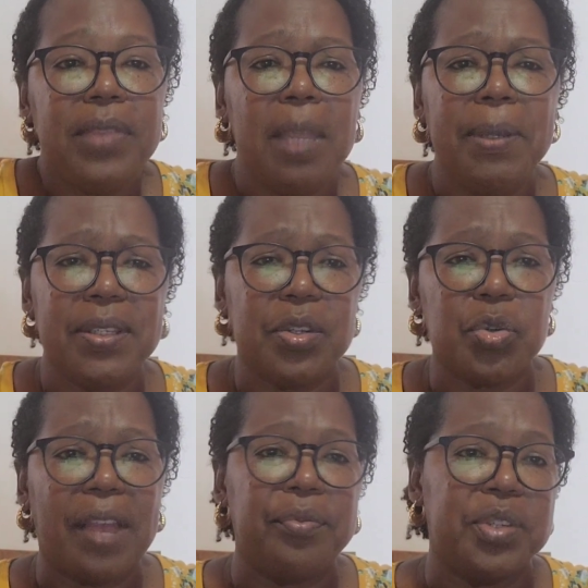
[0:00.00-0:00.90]
because the
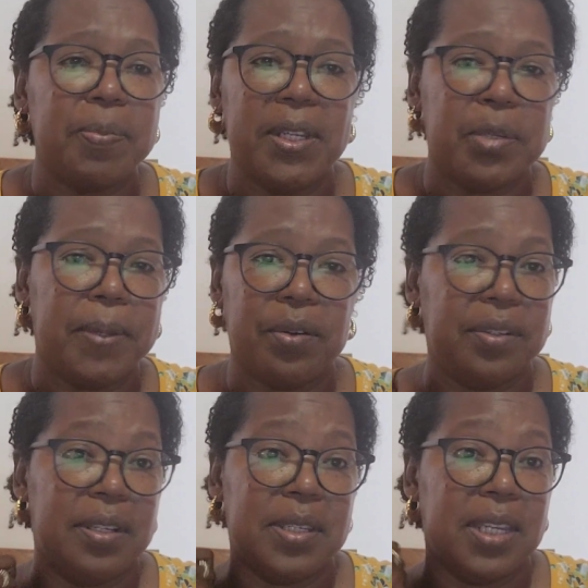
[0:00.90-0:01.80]
traffic was much better
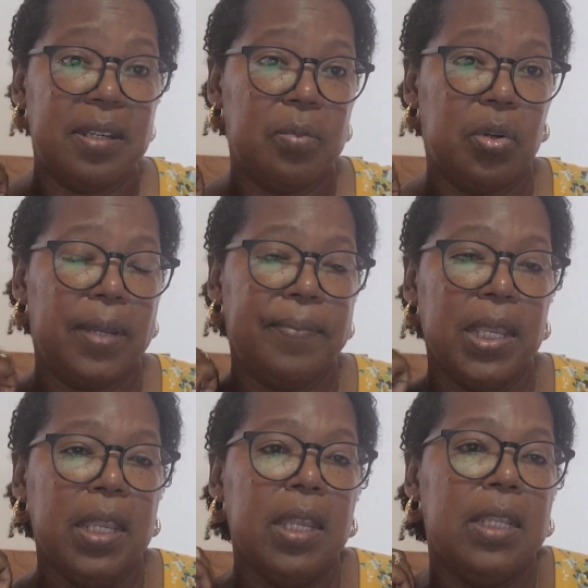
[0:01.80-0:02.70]
on a Sunday morning.
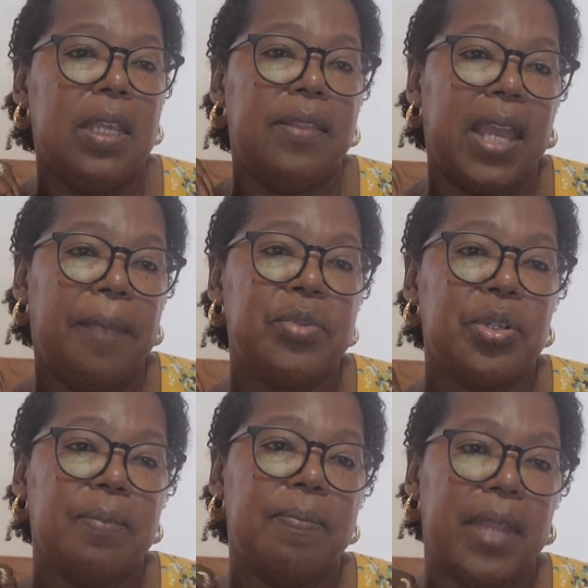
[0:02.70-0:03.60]
Now the
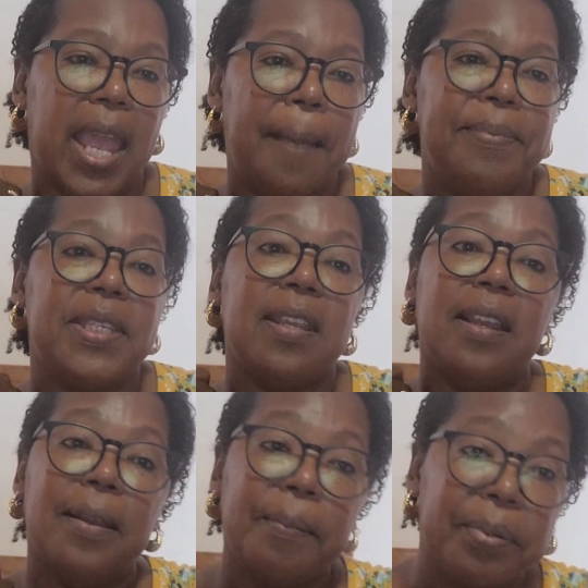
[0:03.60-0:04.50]
Apt
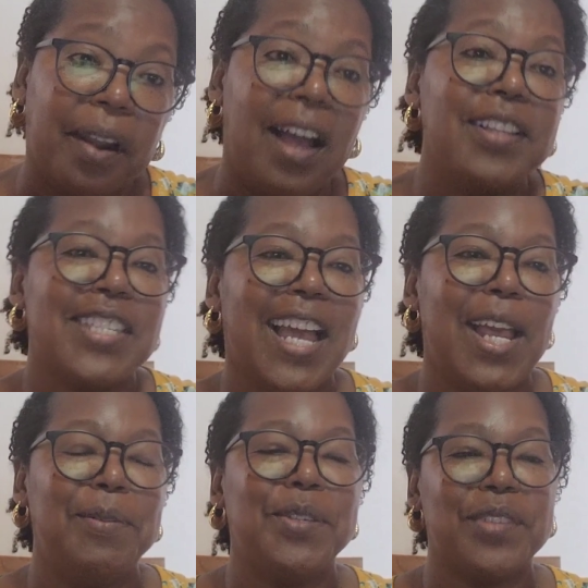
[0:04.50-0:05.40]
Pra
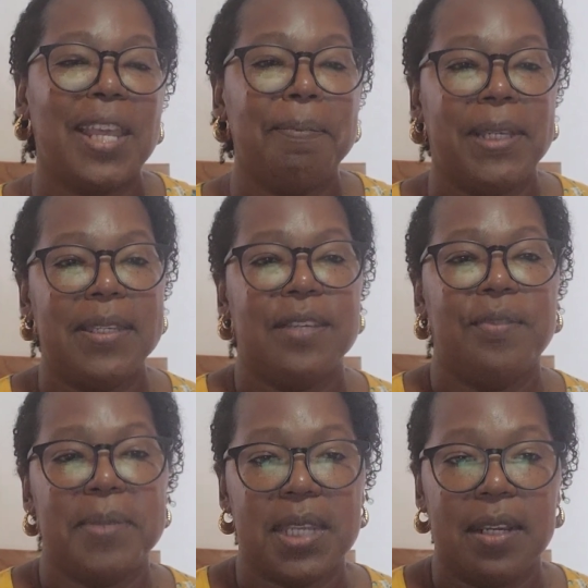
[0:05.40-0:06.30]
times for that bus, if
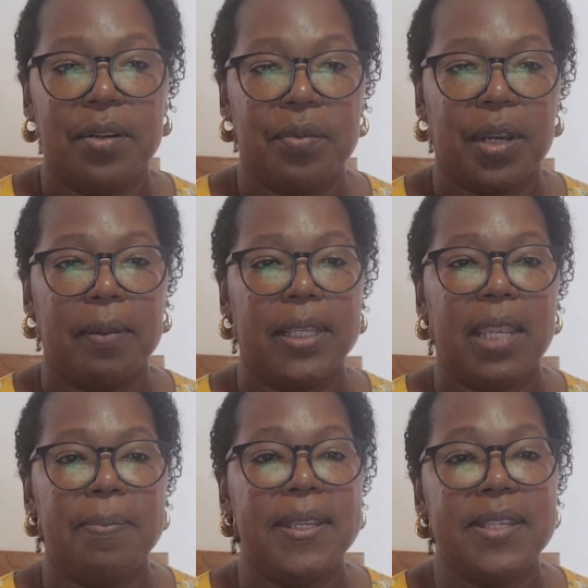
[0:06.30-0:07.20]
I'm saying it
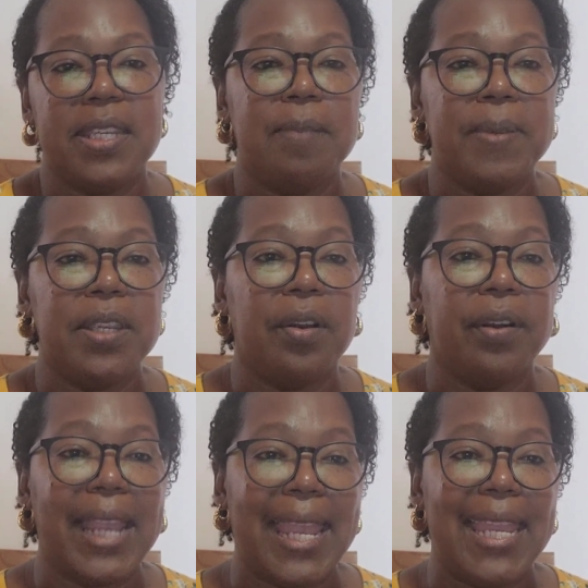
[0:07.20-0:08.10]
correctly,
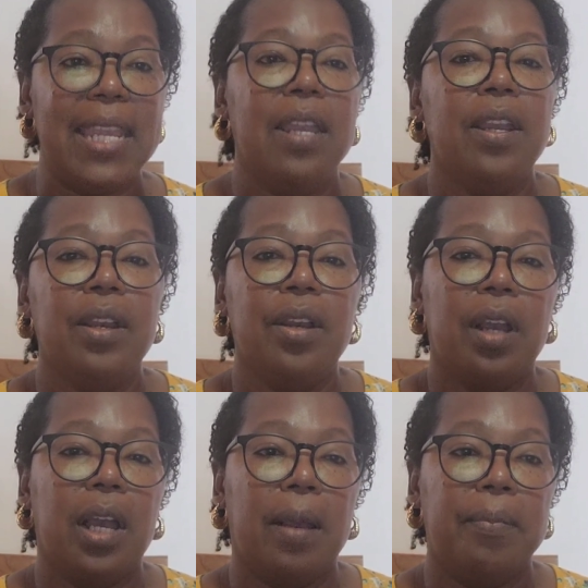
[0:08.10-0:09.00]
APTPRA,
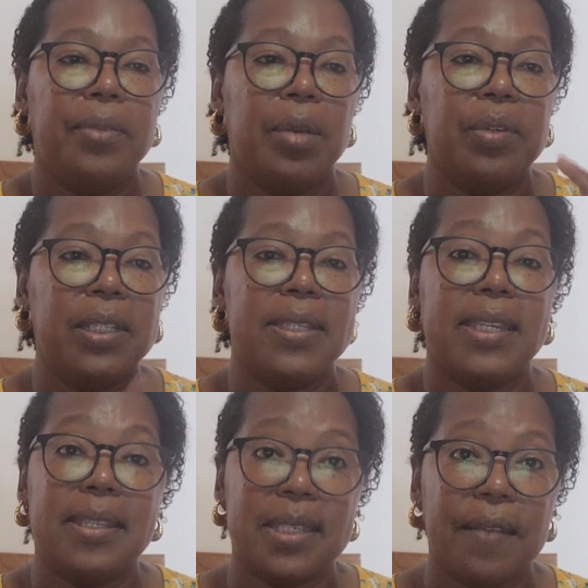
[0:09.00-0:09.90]
they were
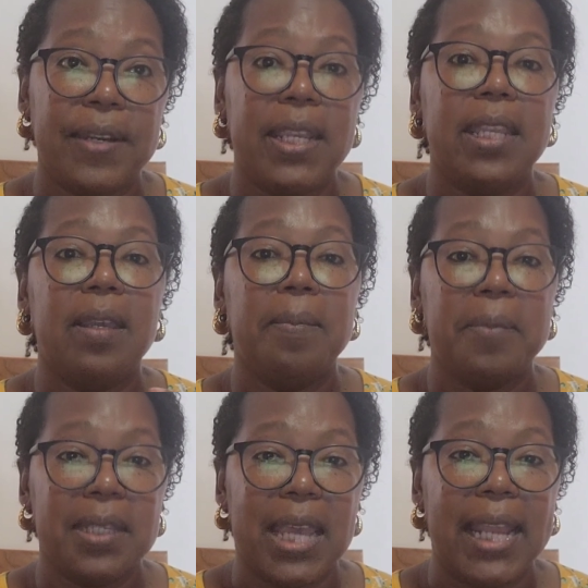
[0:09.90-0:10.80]
listed at 7
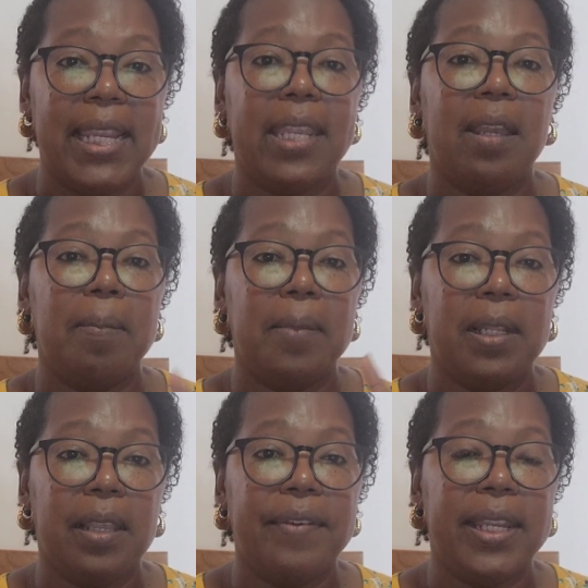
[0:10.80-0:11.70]
a.m., 9 a.m.,
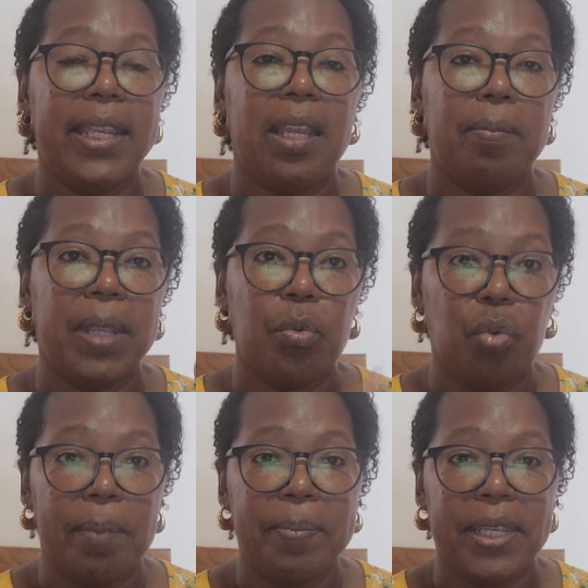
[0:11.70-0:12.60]
11 a.m., and
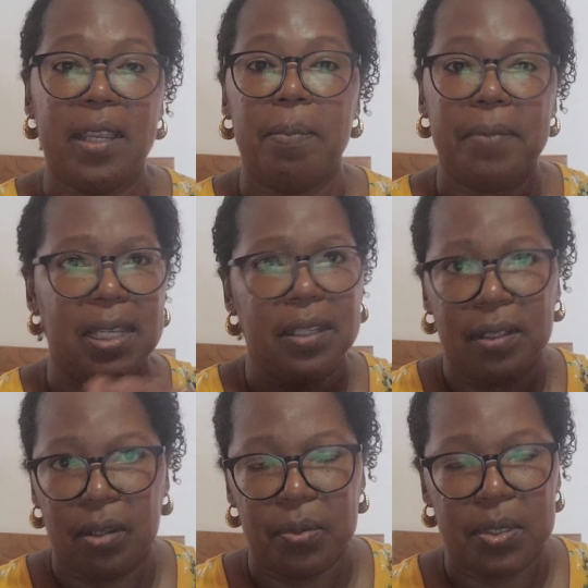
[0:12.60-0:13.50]
1 p.m. And it
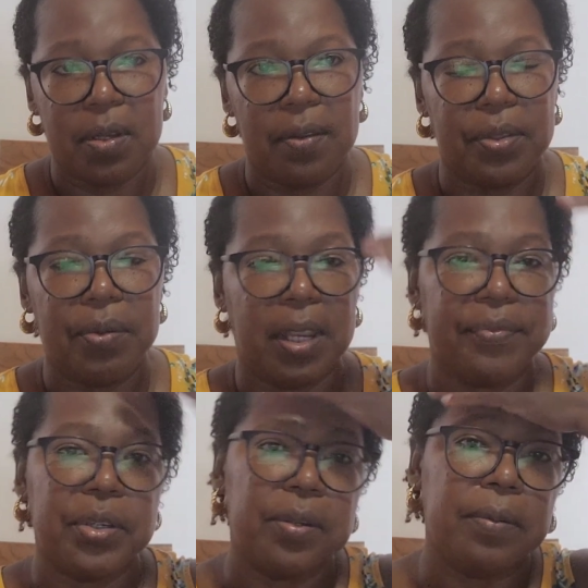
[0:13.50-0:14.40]
goes on through the
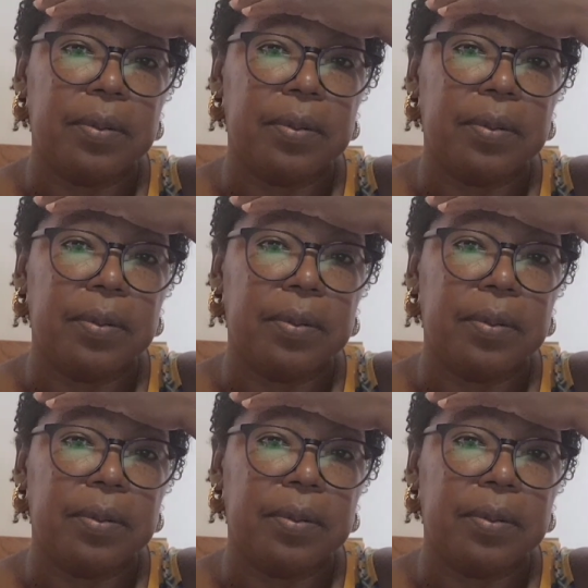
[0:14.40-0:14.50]
afternoon,